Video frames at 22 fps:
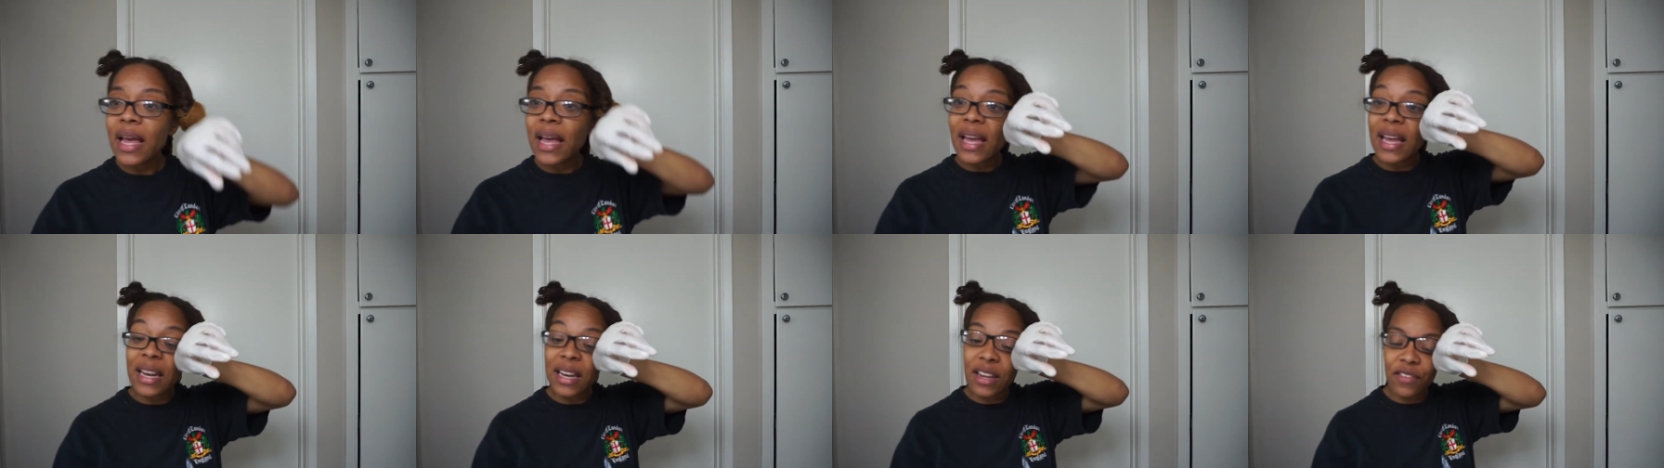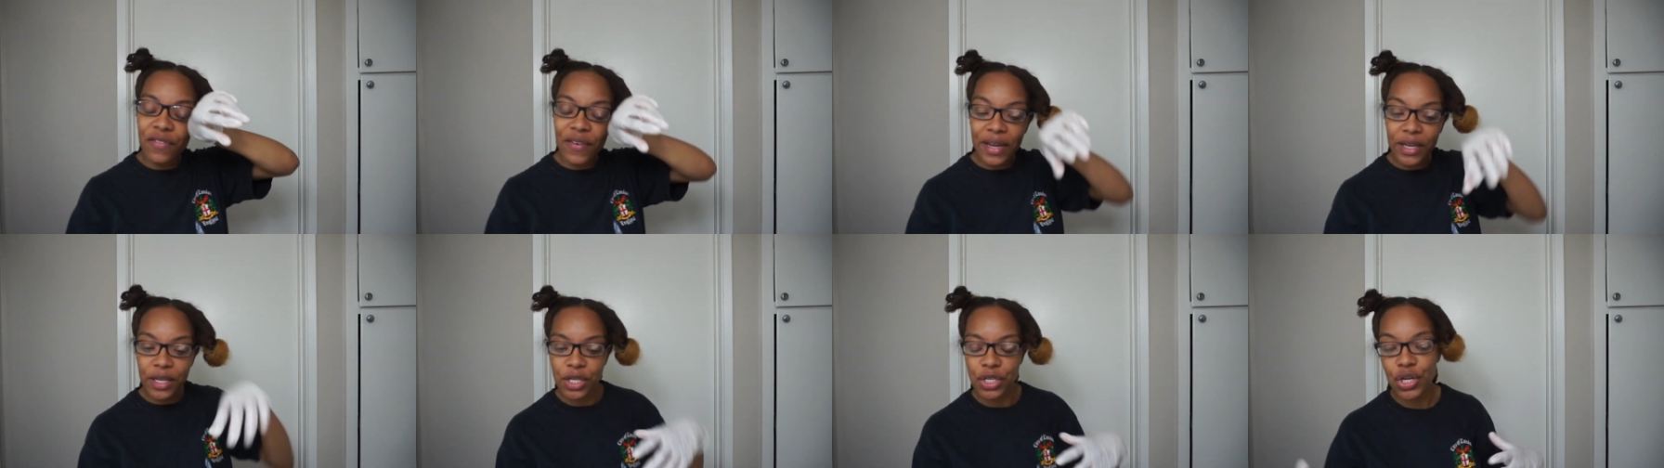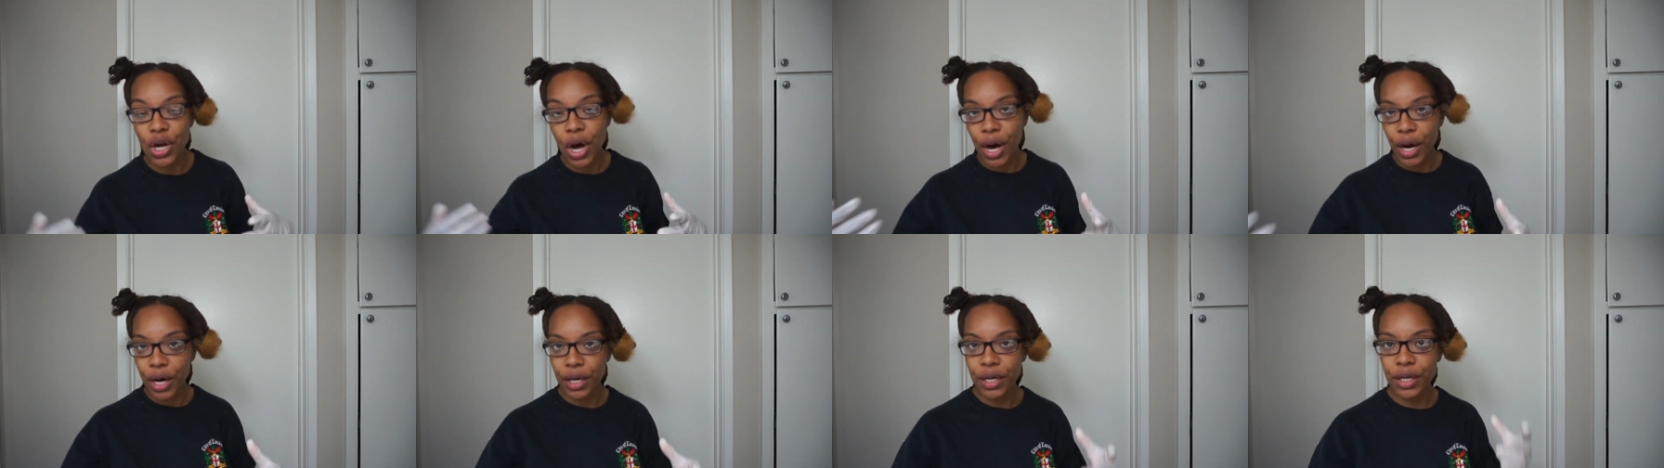and if I could
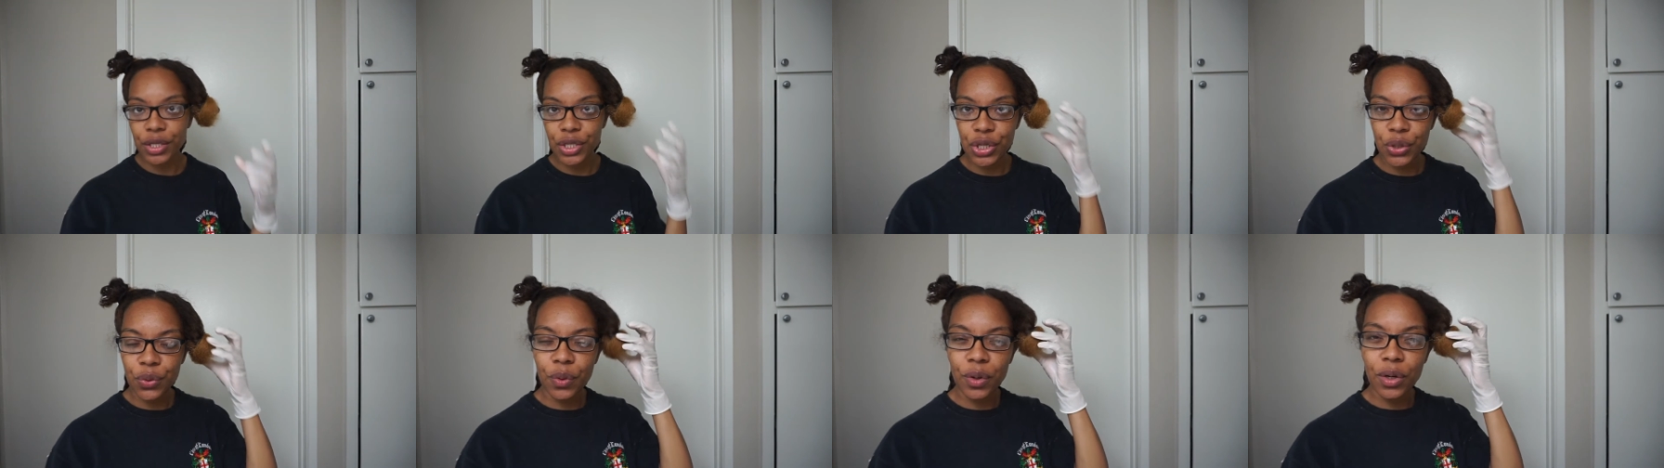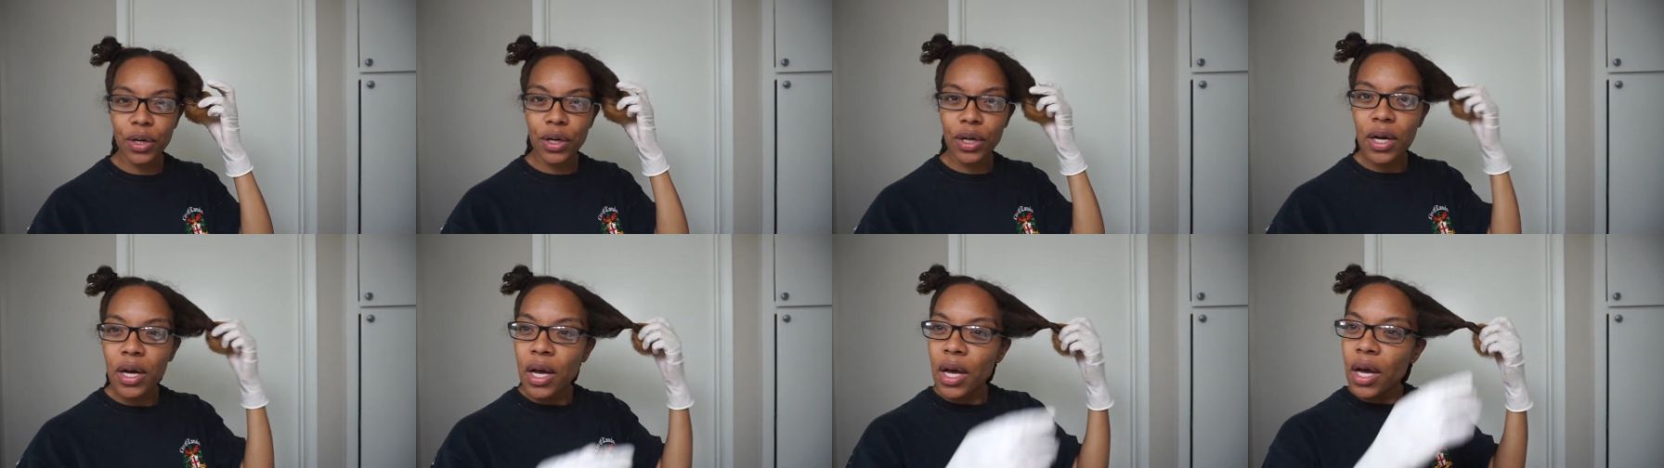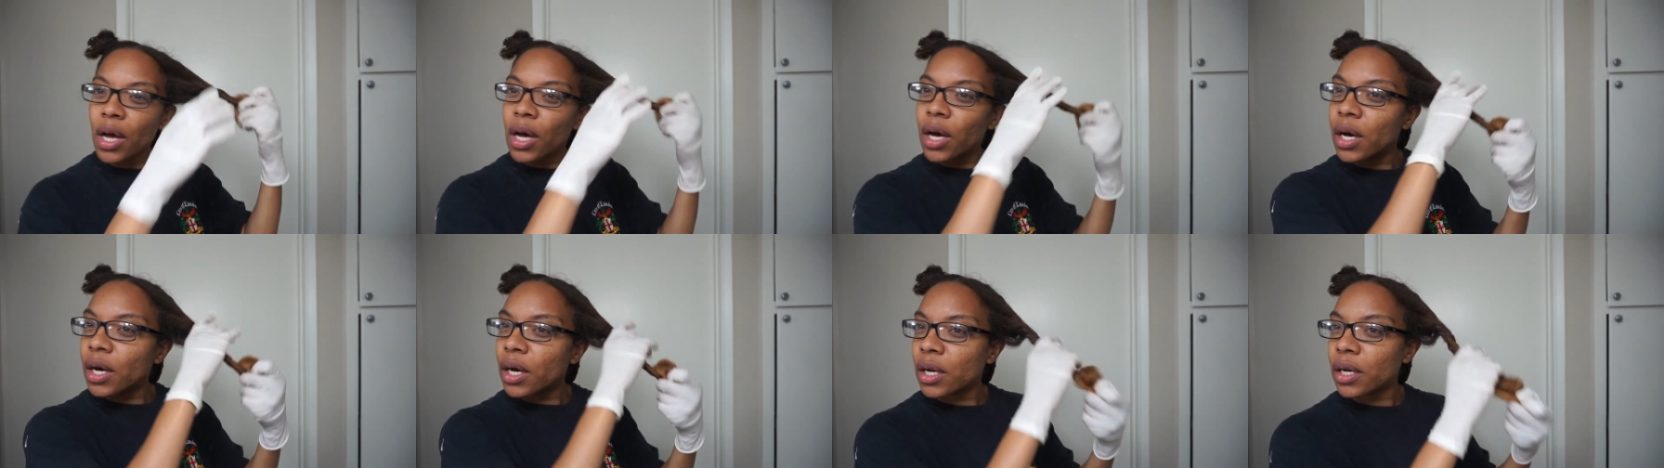talk to
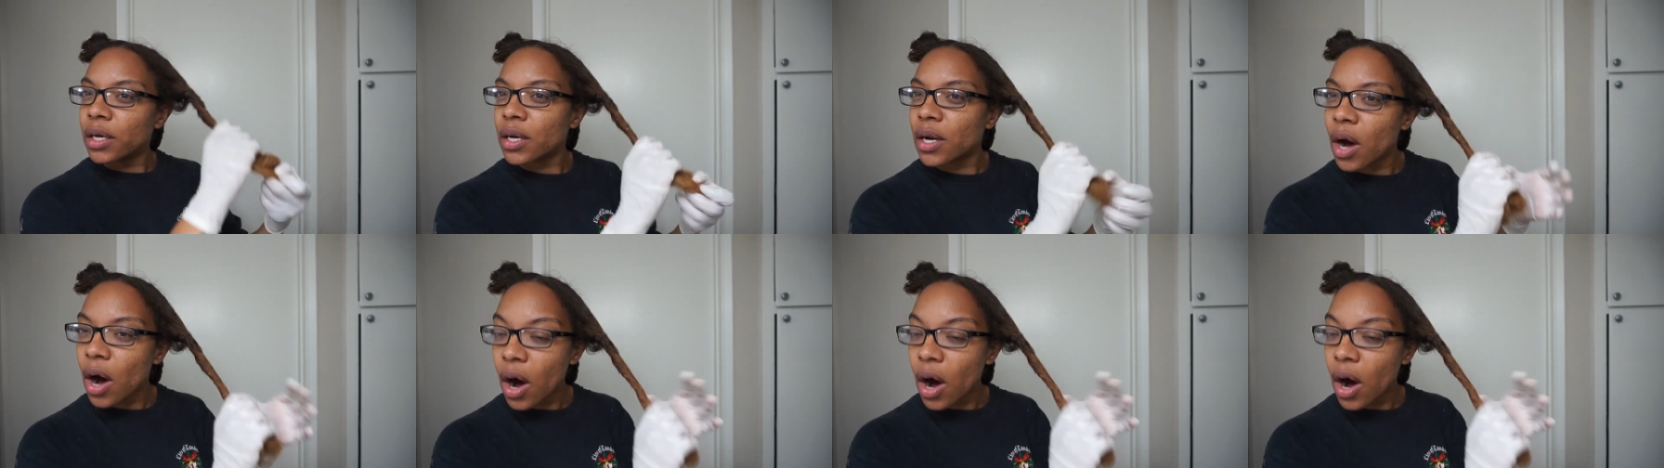an